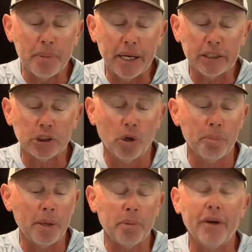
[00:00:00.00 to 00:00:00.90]
pick is going to
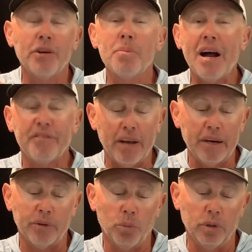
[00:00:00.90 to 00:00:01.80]
be probably my
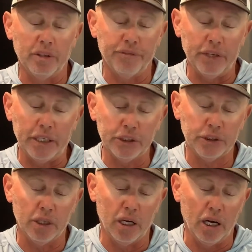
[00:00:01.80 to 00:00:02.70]
favorite one to fish.
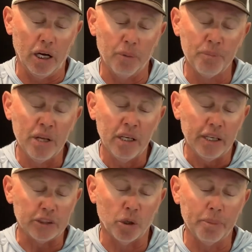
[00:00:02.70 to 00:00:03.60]

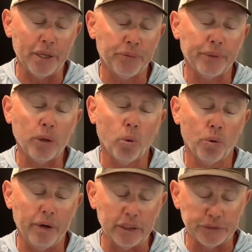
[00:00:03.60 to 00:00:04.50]
It's going to be a
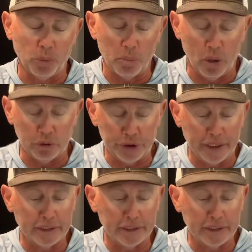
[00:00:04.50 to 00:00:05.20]
3/4 ounce football jig.